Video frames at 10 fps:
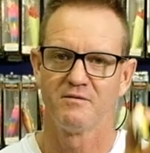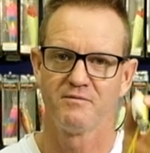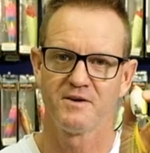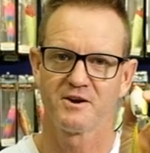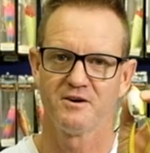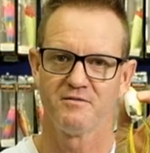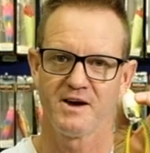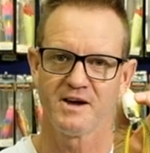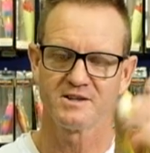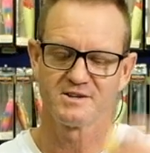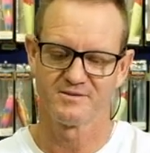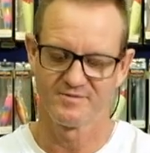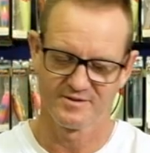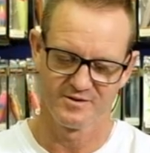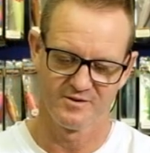Figure of eight
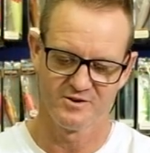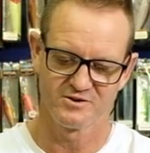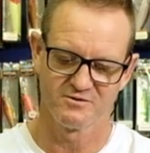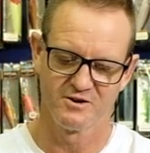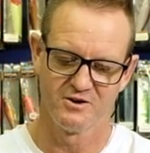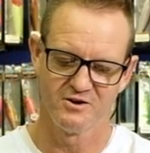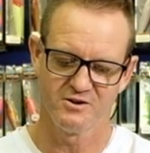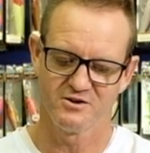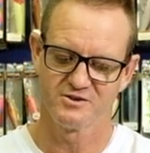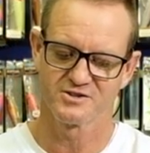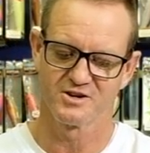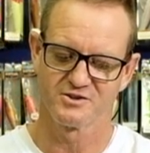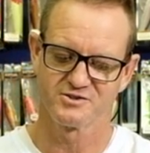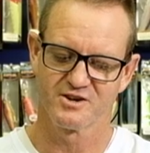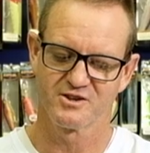onto a lure, you just go
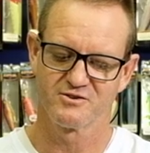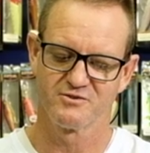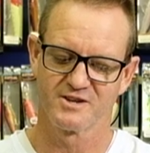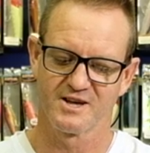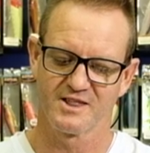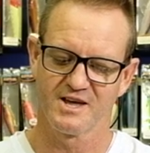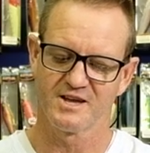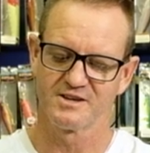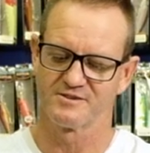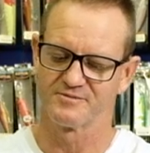straight through it like that.